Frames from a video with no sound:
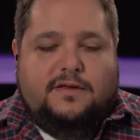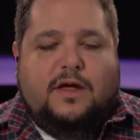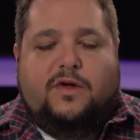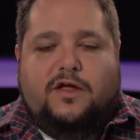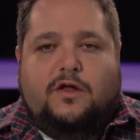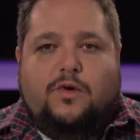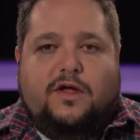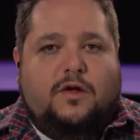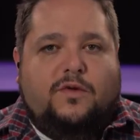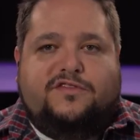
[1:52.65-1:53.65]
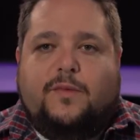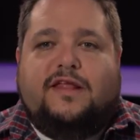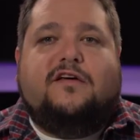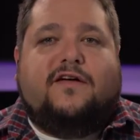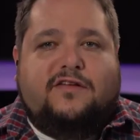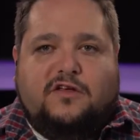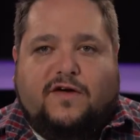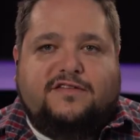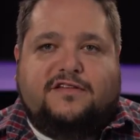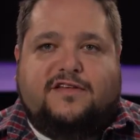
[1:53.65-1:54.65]
Yeah, well, you know, you know, with so many
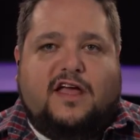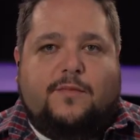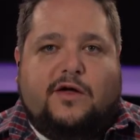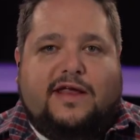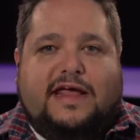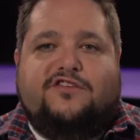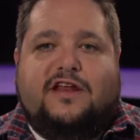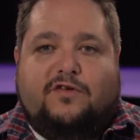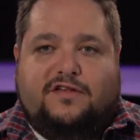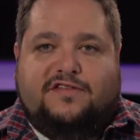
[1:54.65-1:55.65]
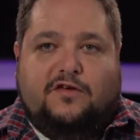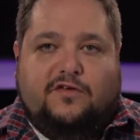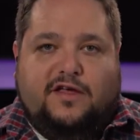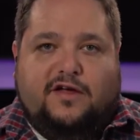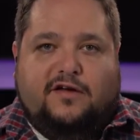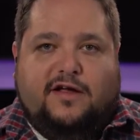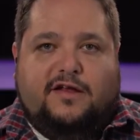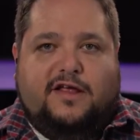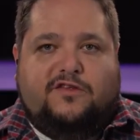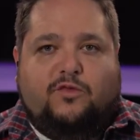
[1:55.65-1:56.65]
devices that come out each and every single year,
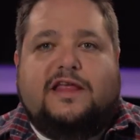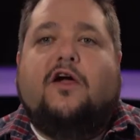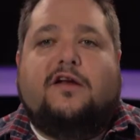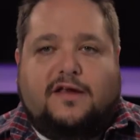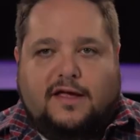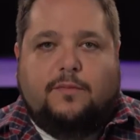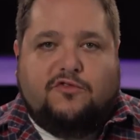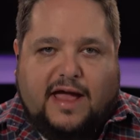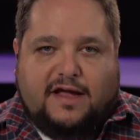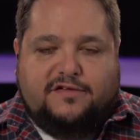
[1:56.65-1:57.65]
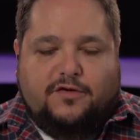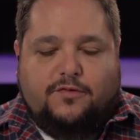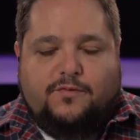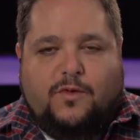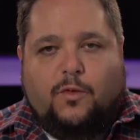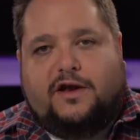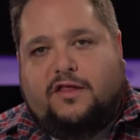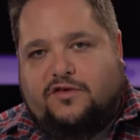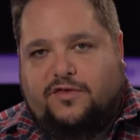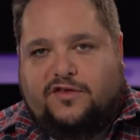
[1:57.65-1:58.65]
it, it's really hard to keep track. So what we're going
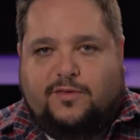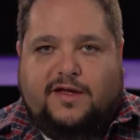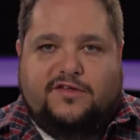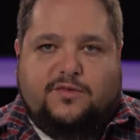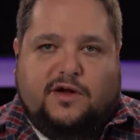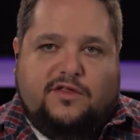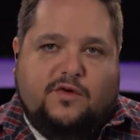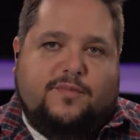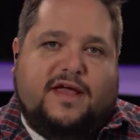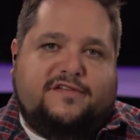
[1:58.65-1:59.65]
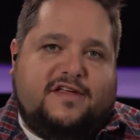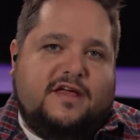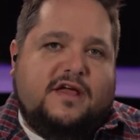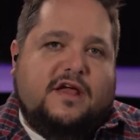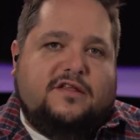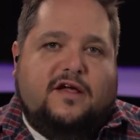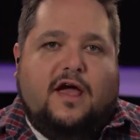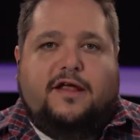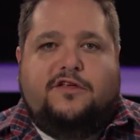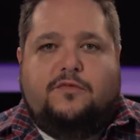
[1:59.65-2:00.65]
to do this week is we're going to do our best to
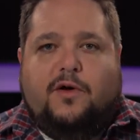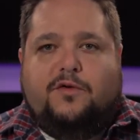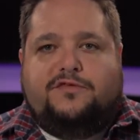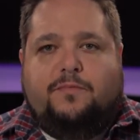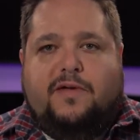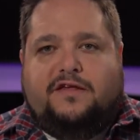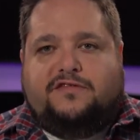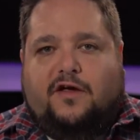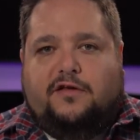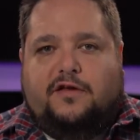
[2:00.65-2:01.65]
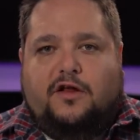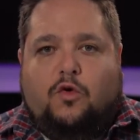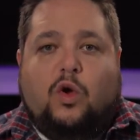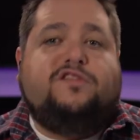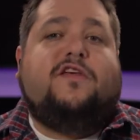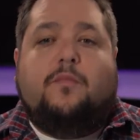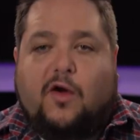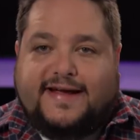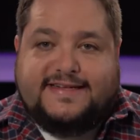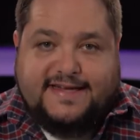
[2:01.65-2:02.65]
guide you both based on, you know, what's on the market